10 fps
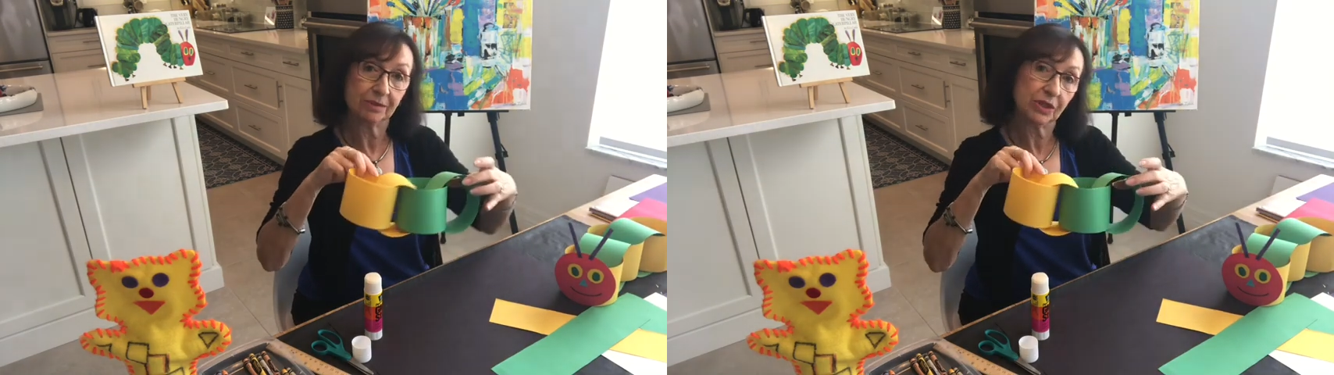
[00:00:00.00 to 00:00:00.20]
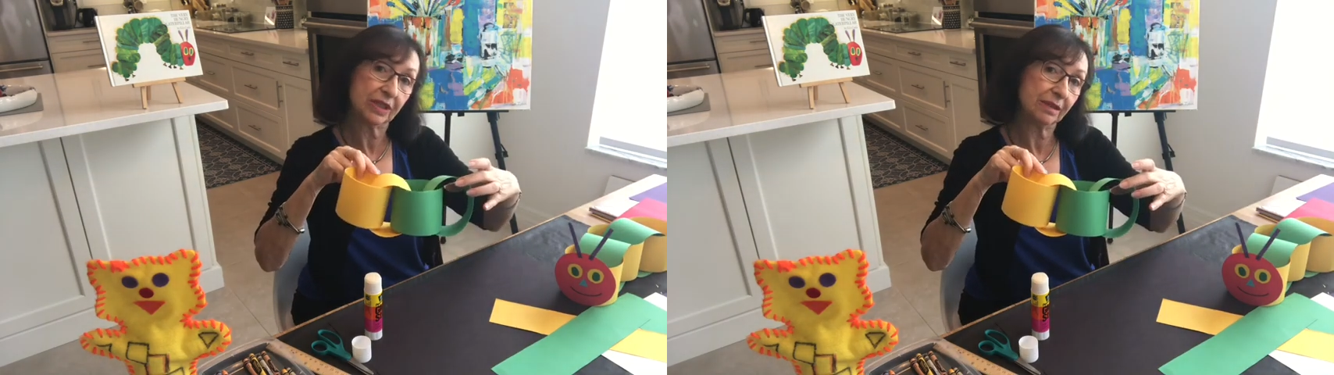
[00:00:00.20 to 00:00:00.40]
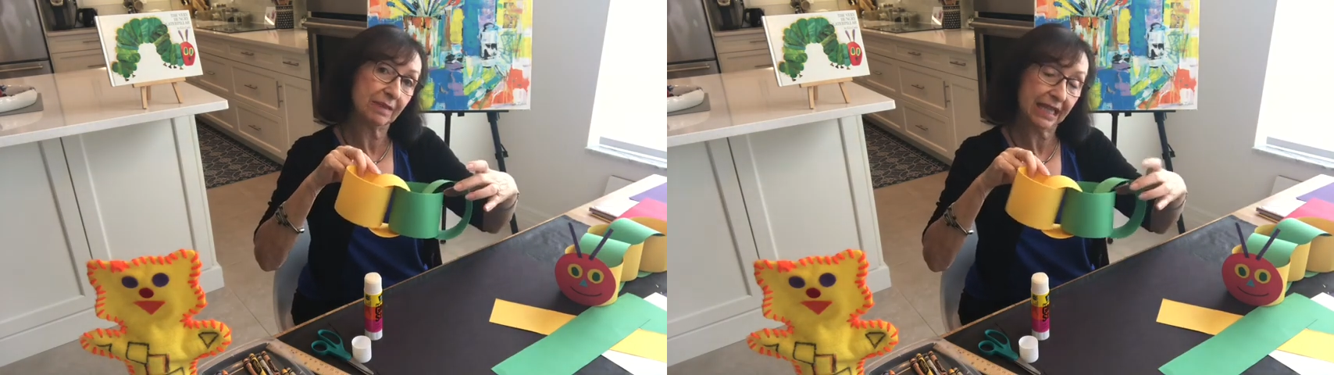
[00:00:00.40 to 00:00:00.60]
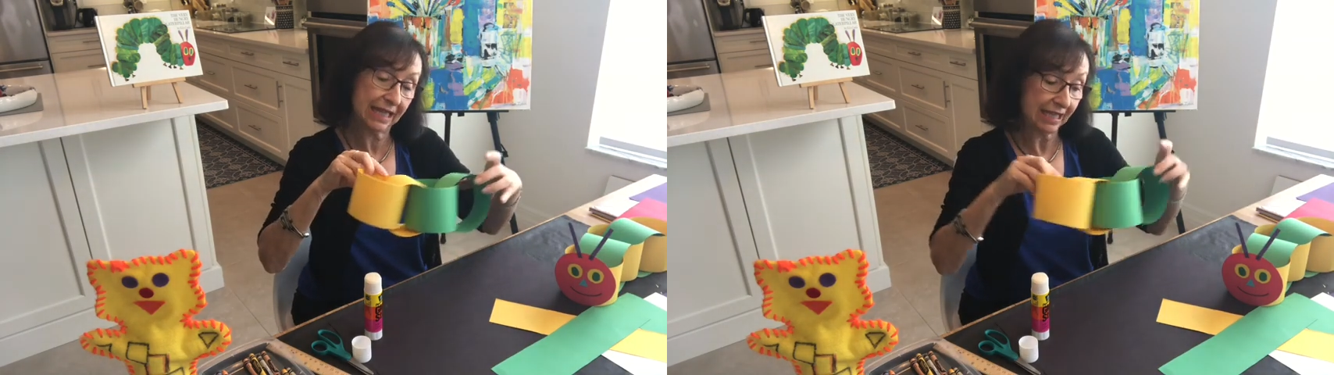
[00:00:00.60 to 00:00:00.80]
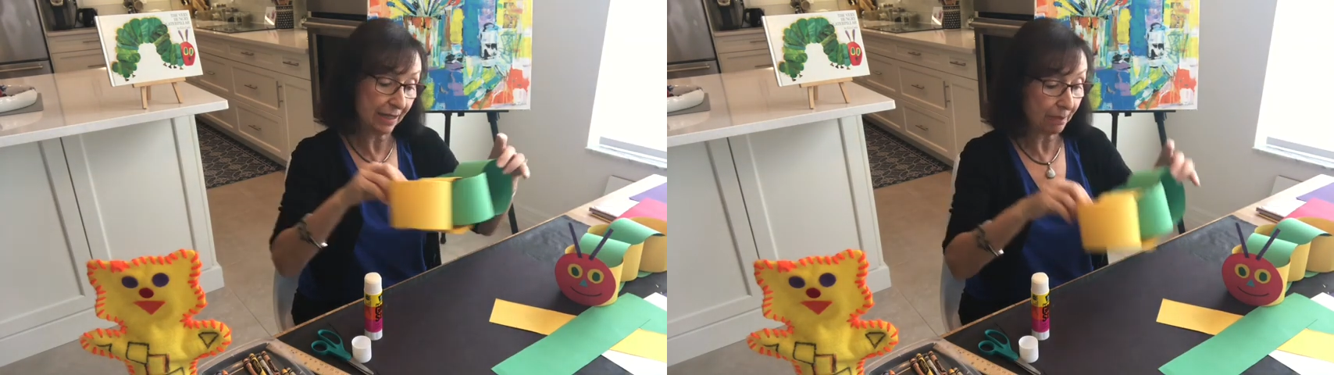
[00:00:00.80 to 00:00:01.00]
You can make
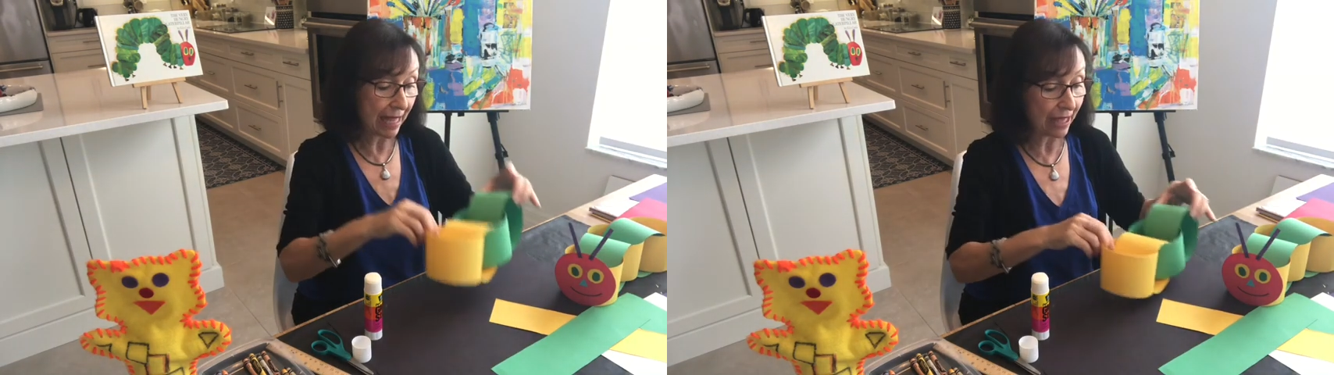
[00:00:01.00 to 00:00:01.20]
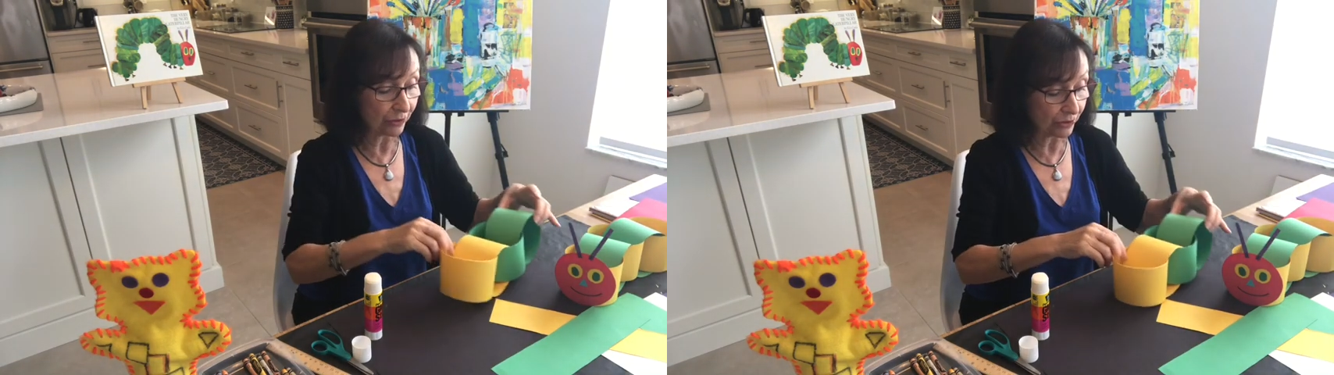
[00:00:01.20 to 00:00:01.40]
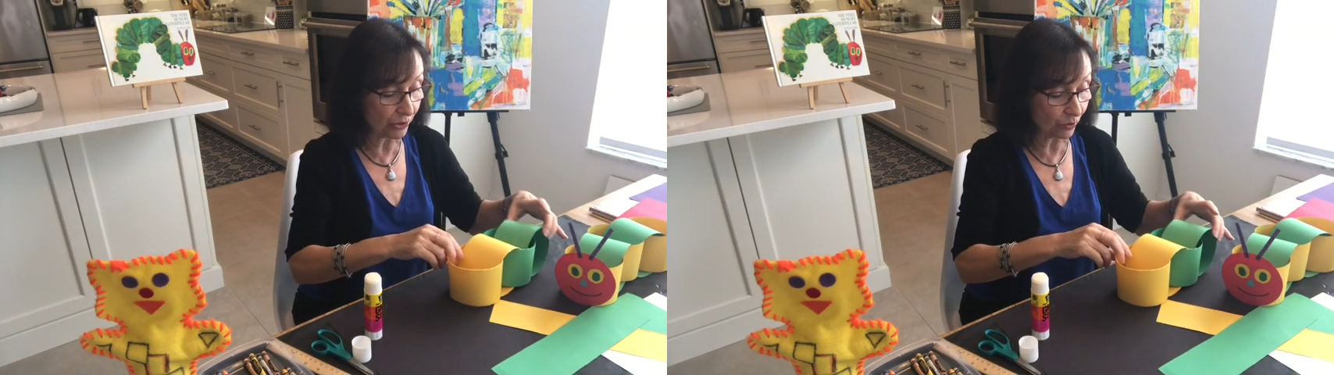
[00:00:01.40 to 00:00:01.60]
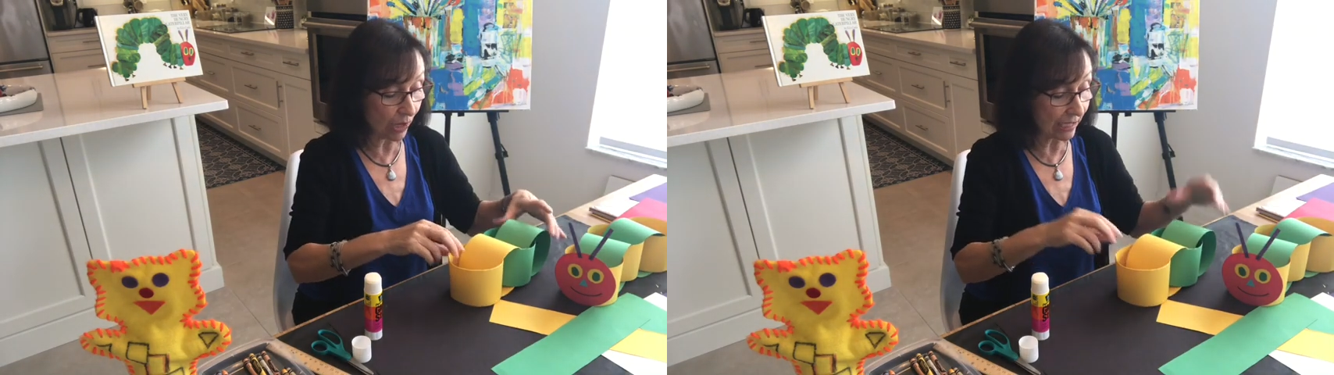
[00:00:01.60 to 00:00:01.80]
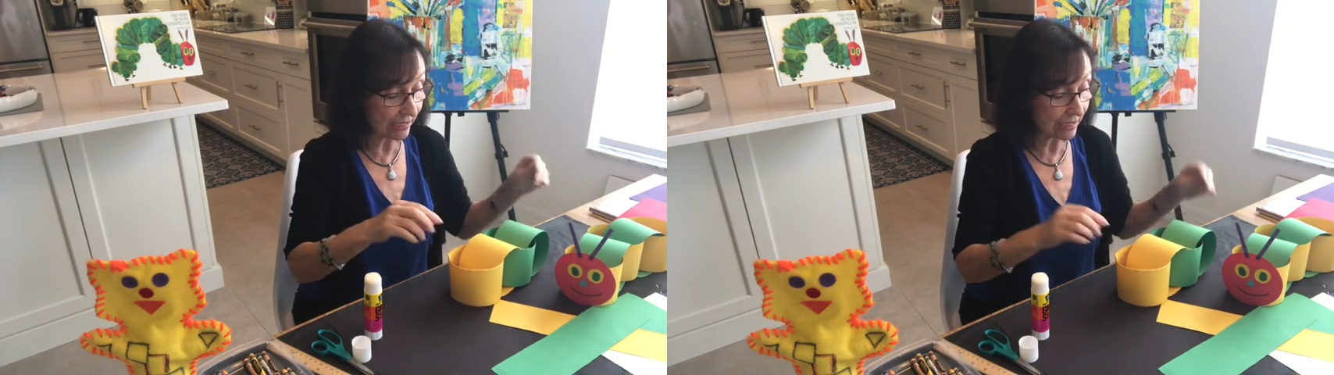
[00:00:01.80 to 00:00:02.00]
any pattern you
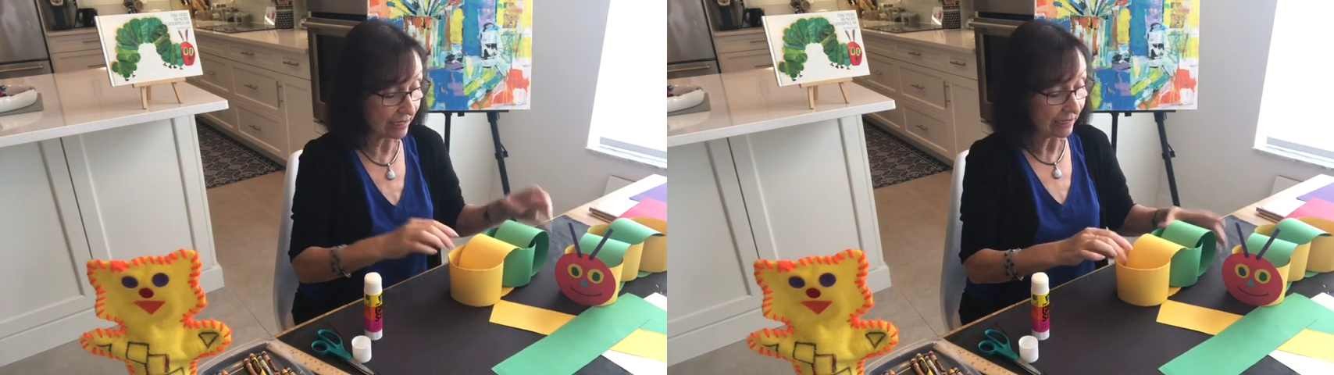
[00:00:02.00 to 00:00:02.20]
want.